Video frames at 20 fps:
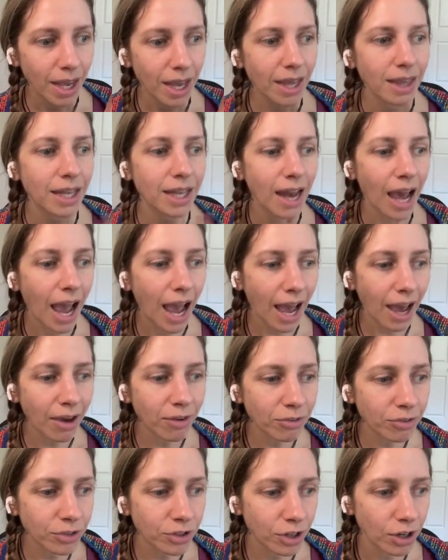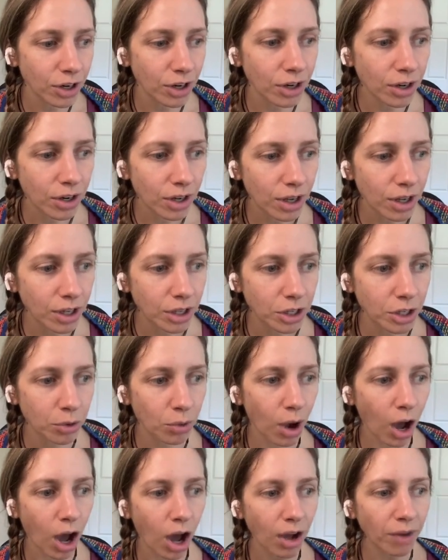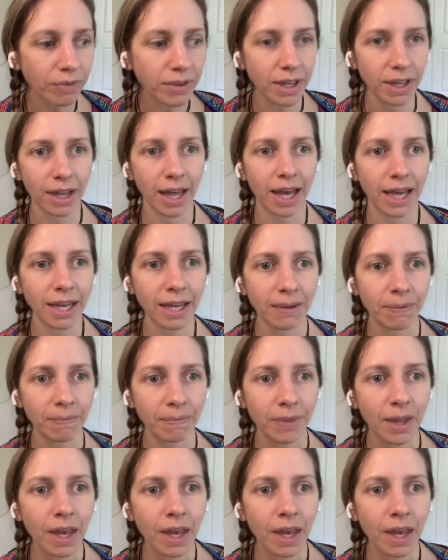And then after you ovulate,